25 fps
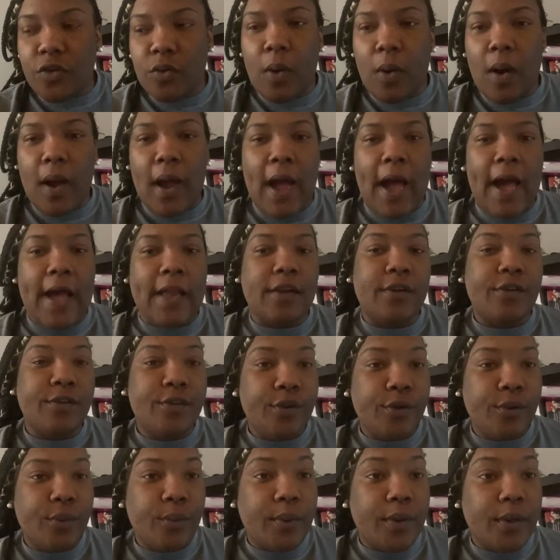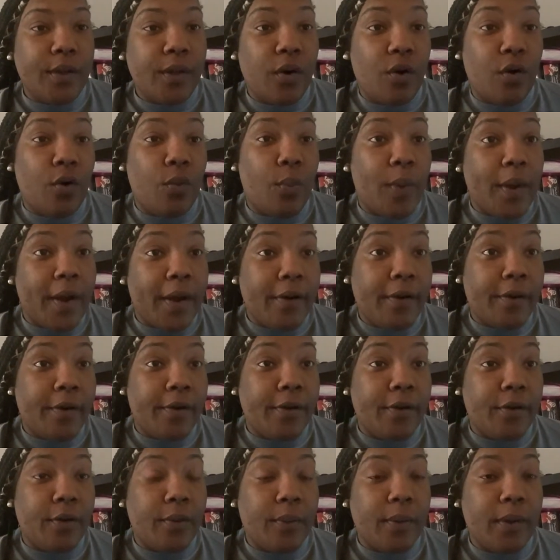how to do it or where to
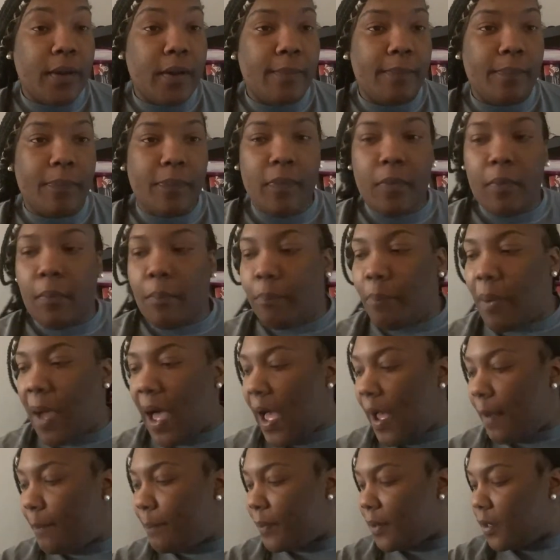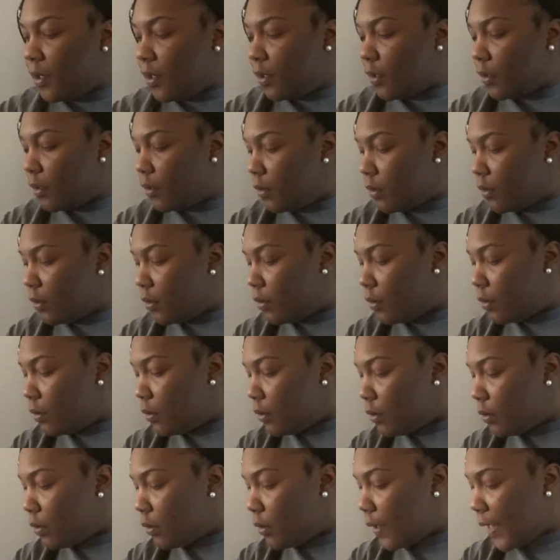do it. Papa,
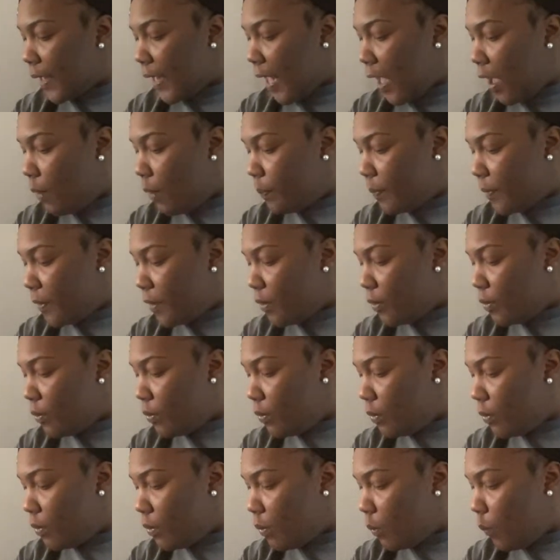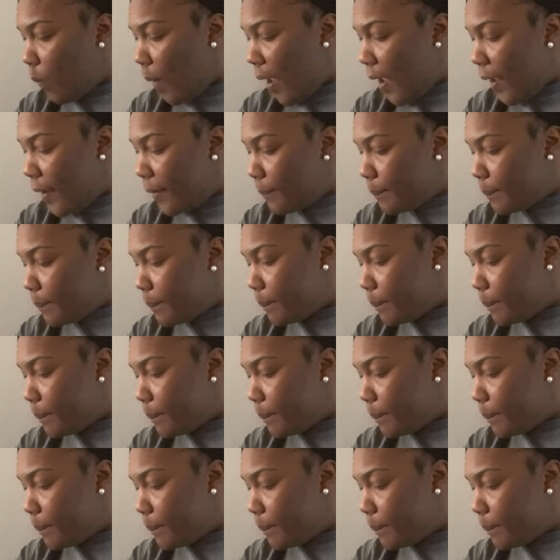can I help you? What?